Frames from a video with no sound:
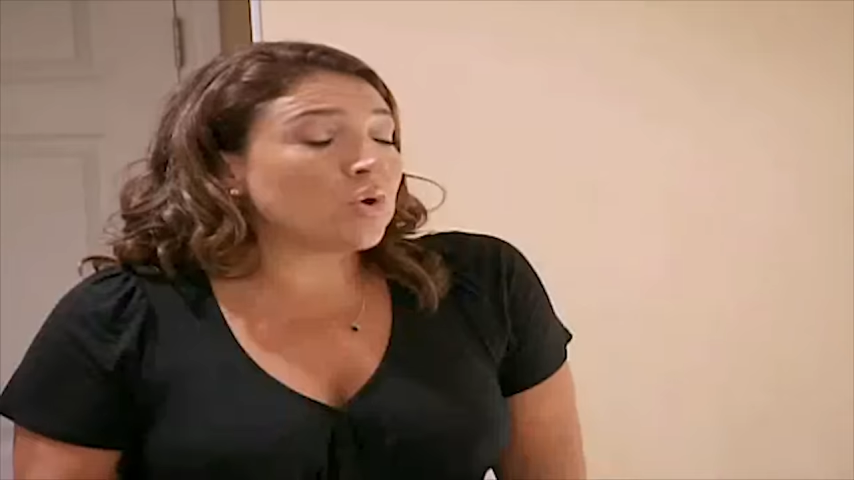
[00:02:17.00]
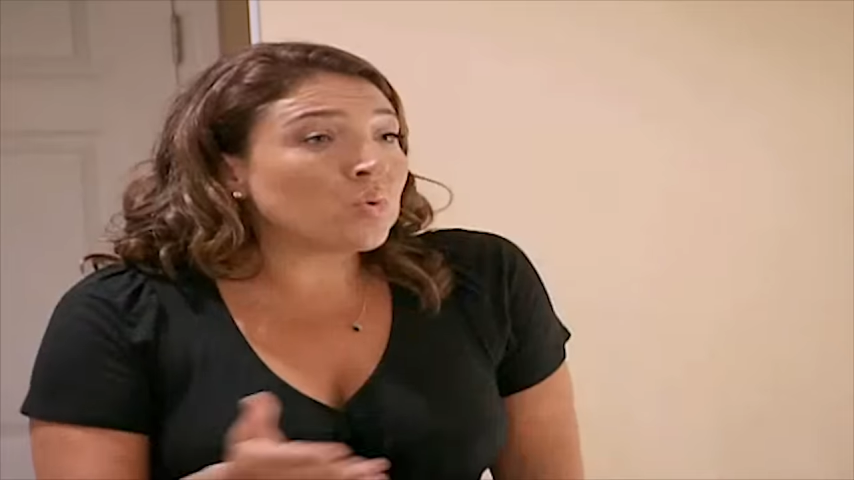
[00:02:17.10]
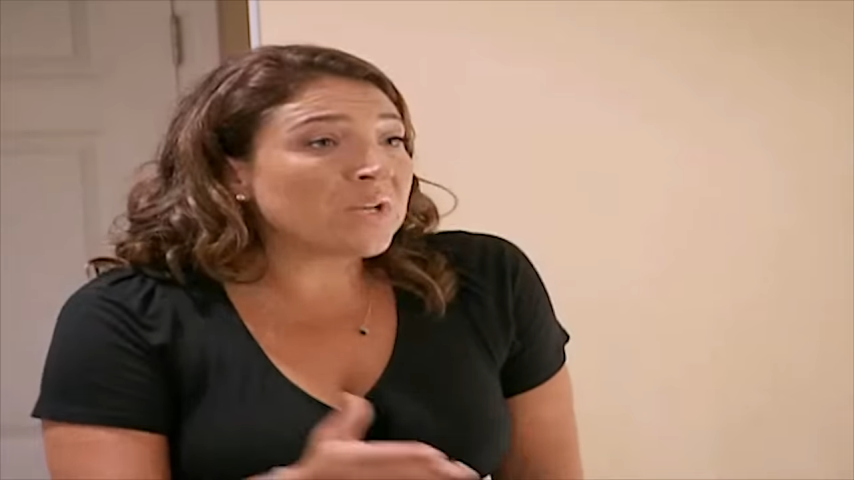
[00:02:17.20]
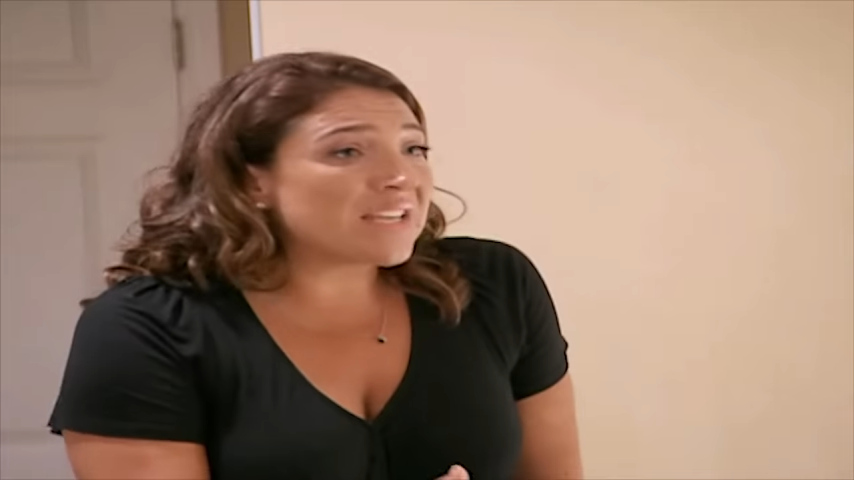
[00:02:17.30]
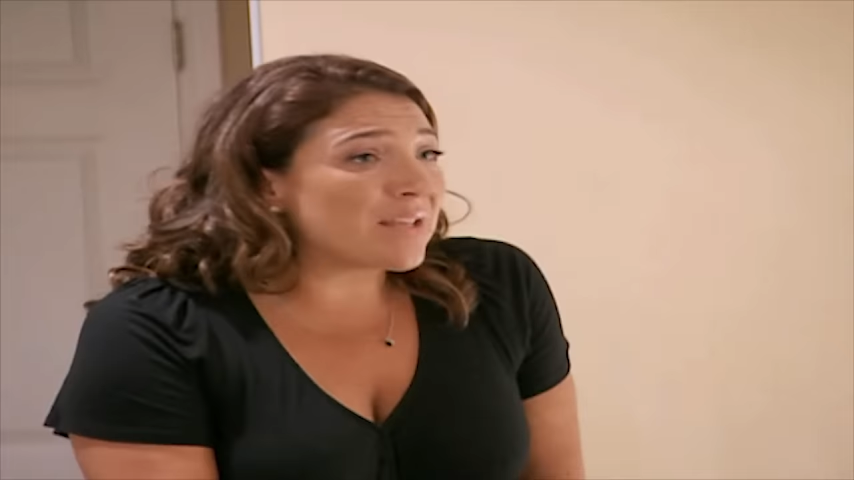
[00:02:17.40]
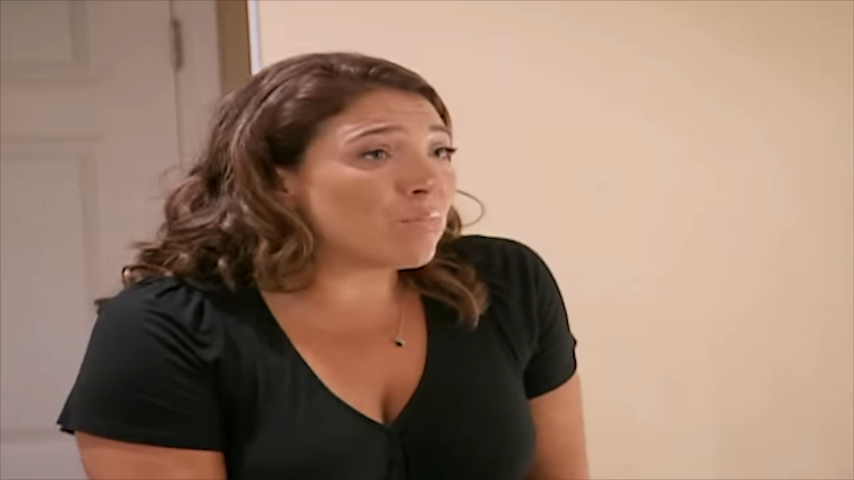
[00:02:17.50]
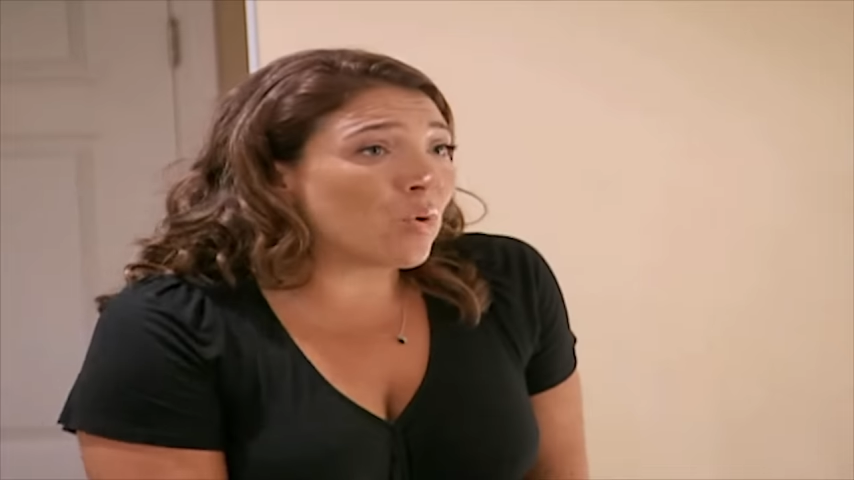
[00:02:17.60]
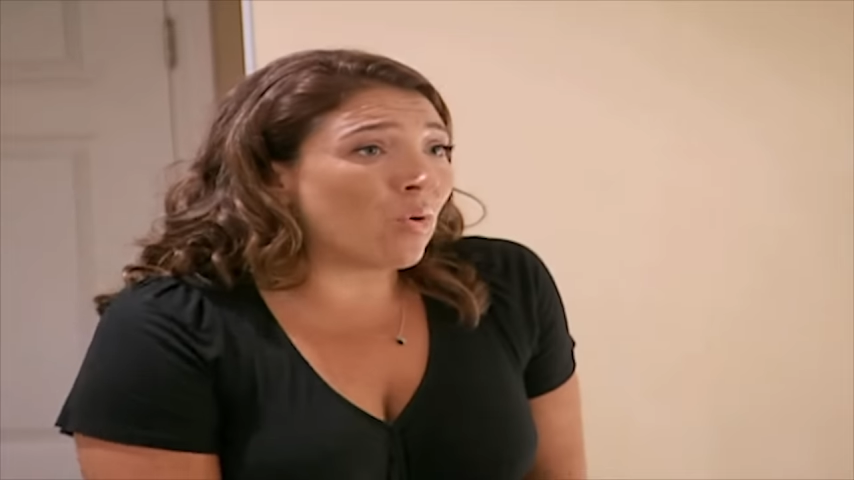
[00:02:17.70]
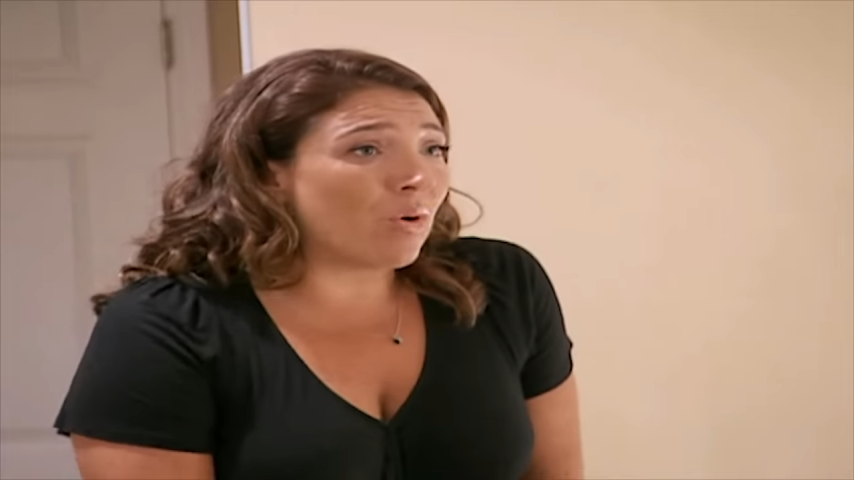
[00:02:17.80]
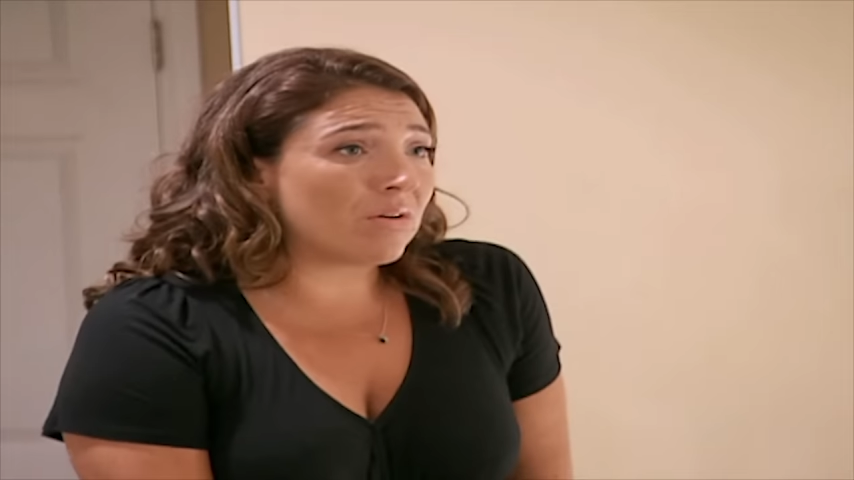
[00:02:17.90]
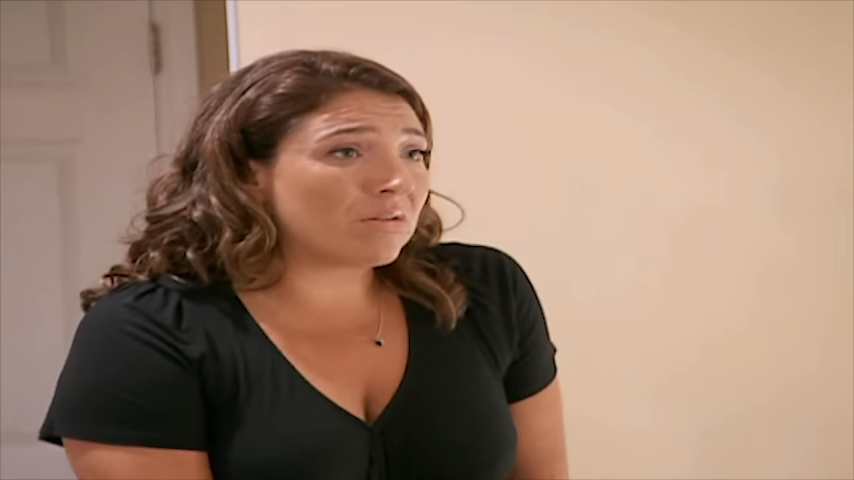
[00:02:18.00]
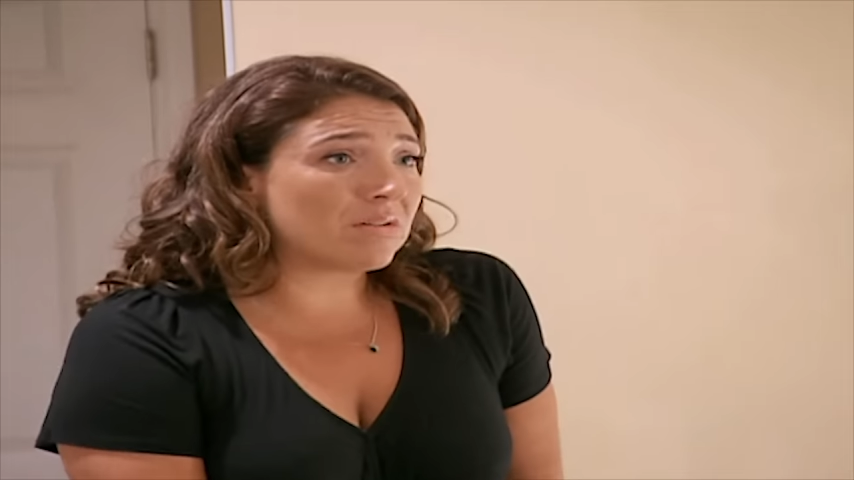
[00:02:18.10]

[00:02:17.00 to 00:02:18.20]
You need it more